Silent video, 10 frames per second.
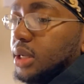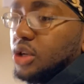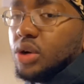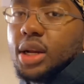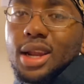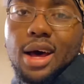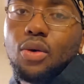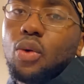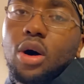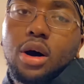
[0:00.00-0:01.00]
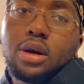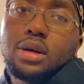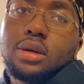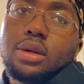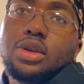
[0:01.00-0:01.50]
drinking a lot of
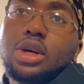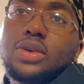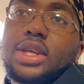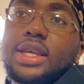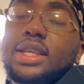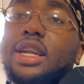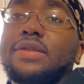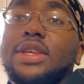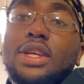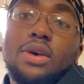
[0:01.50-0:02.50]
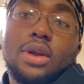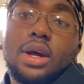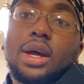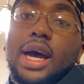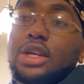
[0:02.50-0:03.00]
water, you know what I'm saying, instead of a
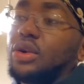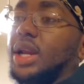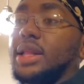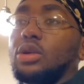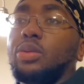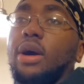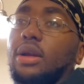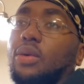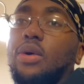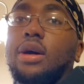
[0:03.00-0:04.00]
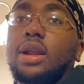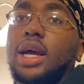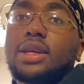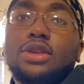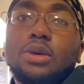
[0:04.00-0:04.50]
soda, I drink like the sparkling water.
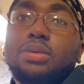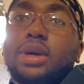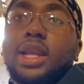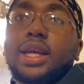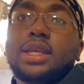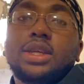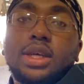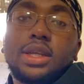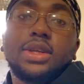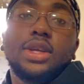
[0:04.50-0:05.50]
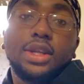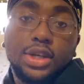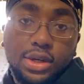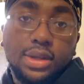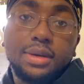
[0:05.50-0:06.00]
Like, it's to a point, like, this joint is
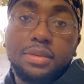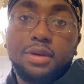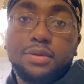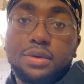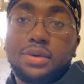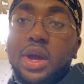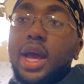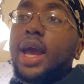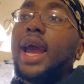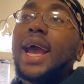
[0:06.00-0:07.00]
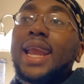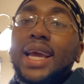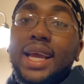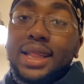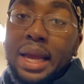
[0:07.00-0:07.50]
delicious to me, food. And I
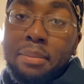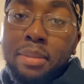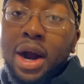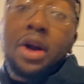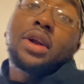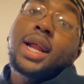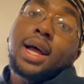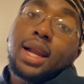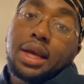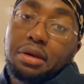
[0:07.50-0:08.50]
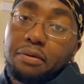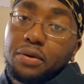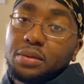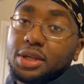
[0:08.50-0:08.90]
get that burn that I like, you feel what I'm